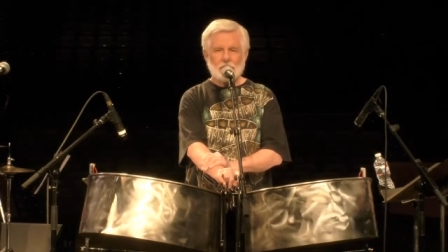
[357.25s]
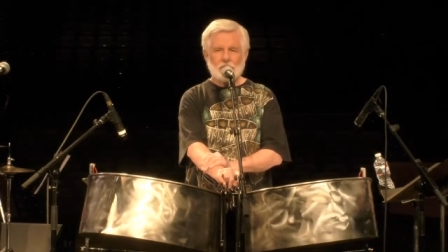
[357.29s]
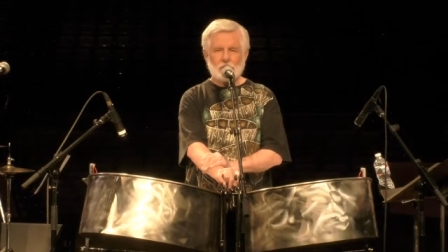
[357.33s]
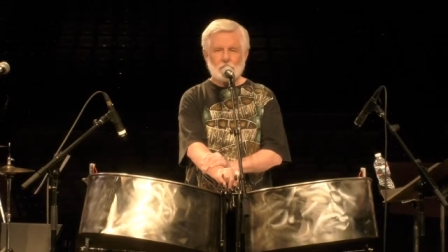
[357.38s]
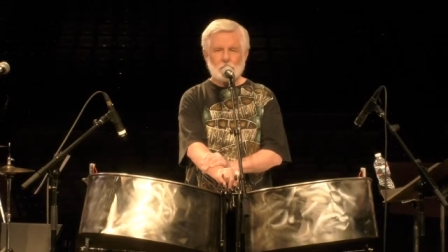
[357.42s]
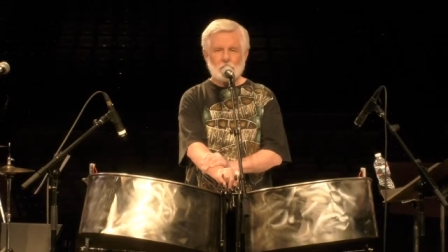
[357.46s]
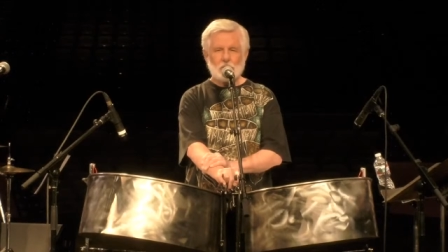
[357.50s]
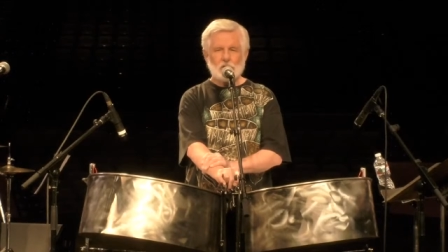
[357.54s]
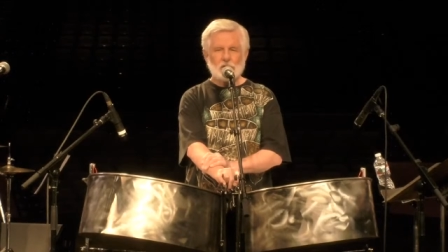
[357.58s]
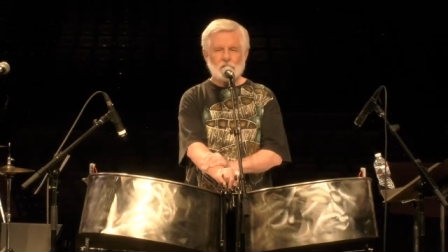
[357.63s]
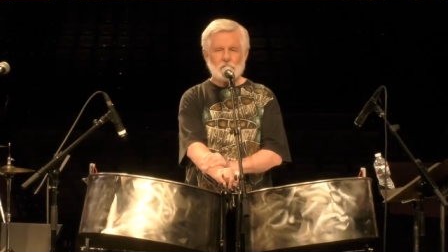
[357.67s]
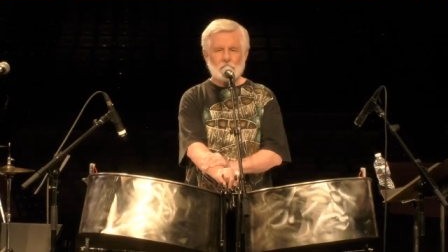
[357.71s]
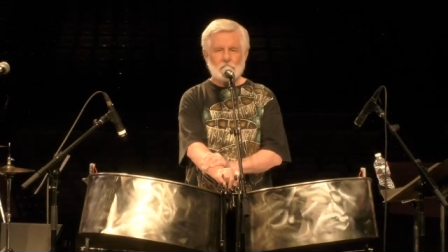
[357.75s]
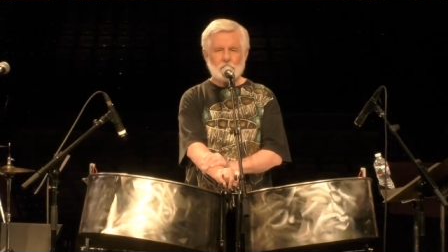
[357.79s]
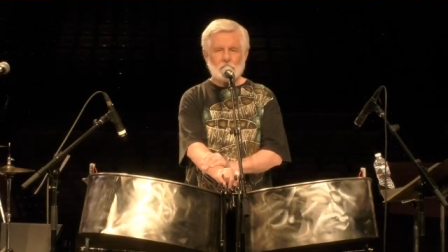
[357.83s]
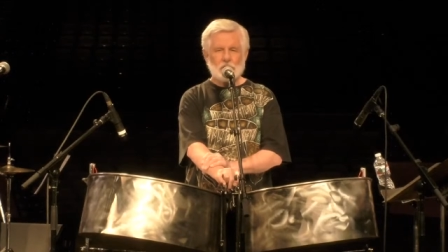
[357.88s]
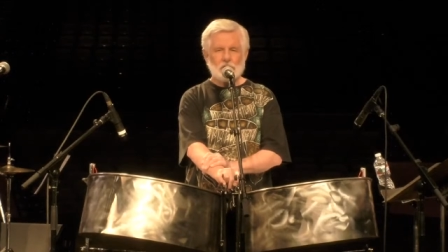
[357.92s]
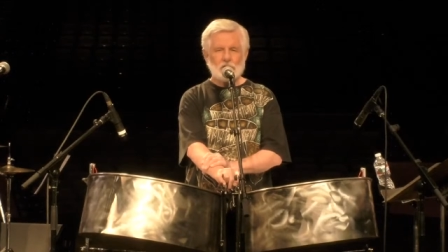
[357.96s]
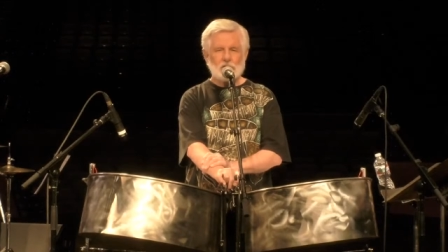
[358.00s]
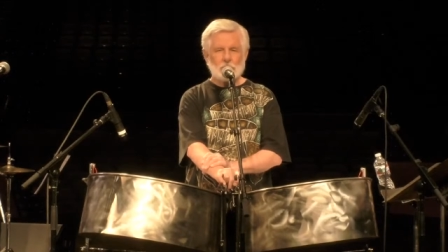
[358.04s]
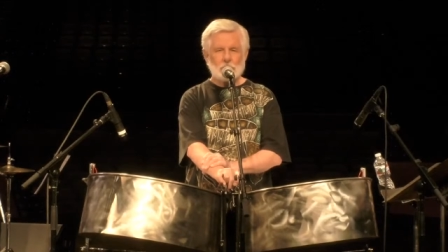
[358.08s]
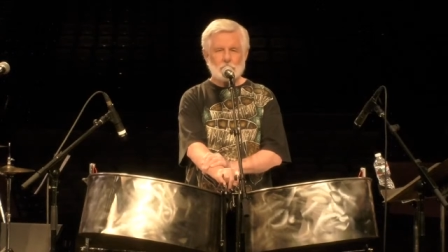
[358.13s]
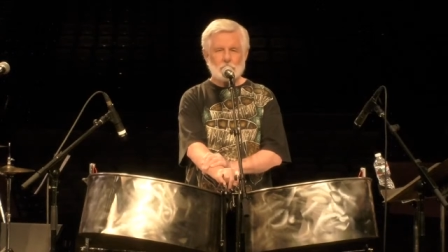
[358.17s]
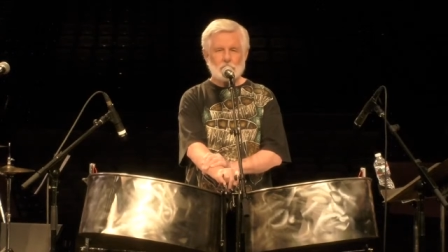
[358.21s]
musical
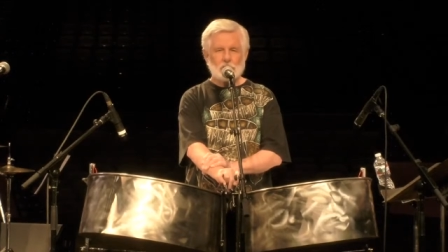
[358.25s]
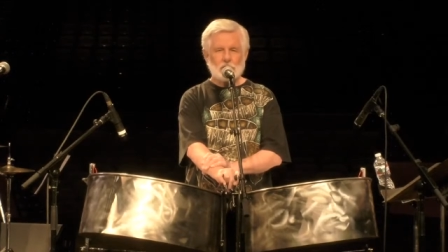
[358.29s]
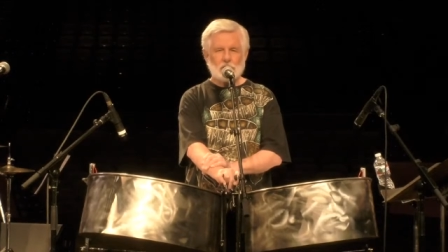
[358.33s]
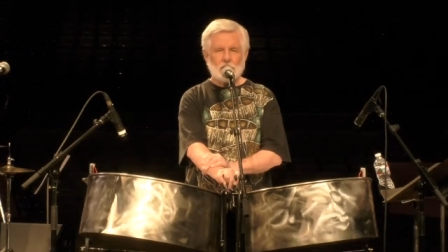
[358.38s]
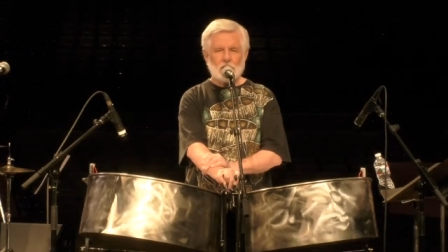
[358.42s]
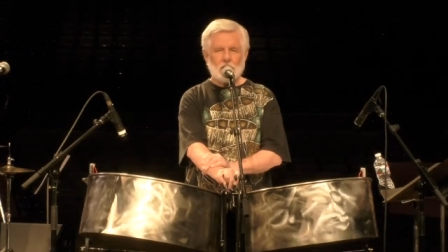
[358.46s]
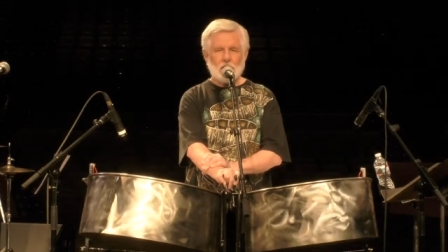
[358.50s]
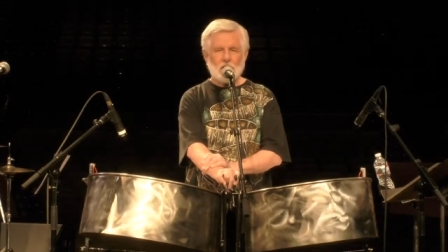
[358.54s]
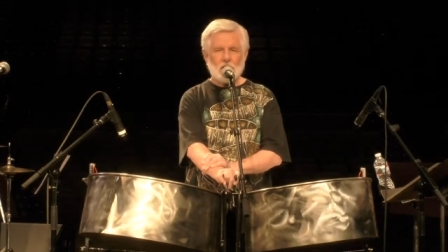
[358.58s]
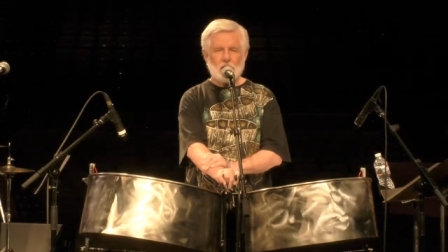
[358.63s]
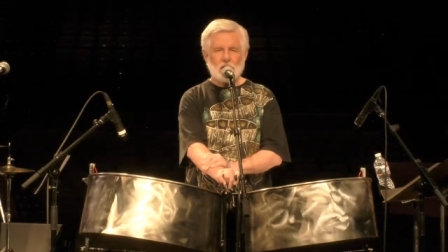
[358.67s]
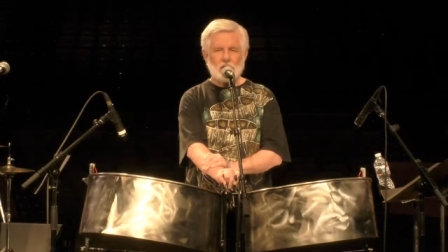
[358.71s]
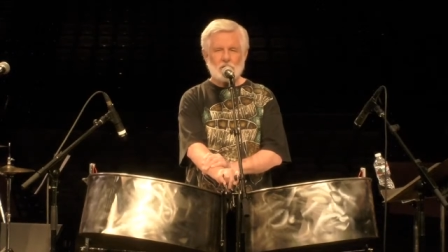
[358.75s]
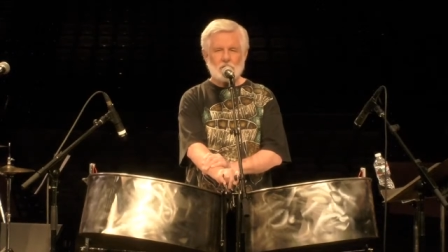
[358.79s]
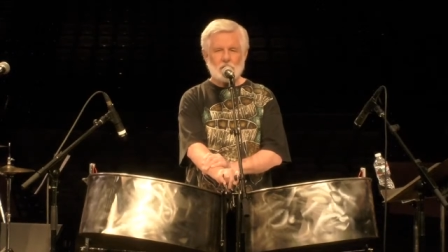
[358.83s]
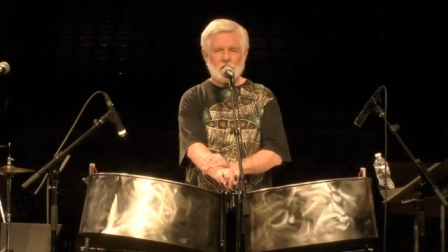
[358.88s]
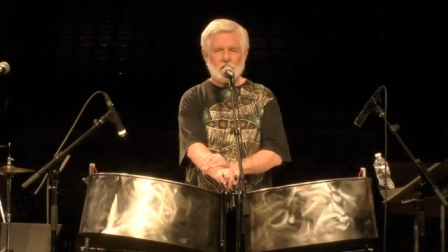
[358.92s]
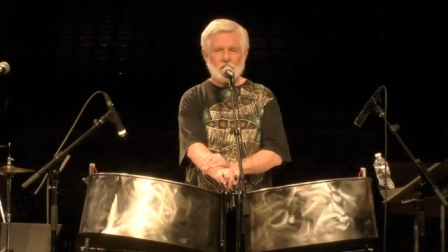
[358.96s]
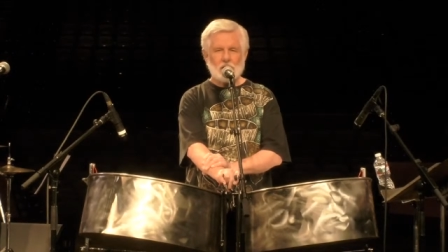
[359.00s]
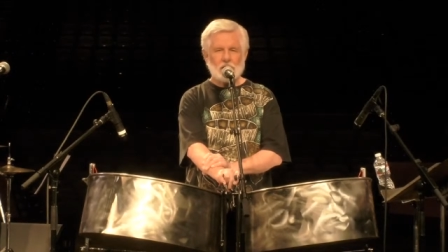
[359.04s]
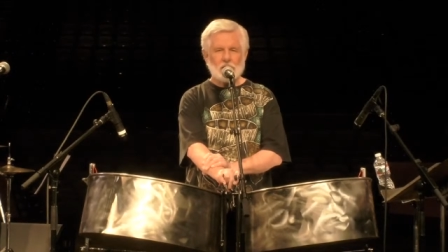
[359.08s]
instruments for Carnival,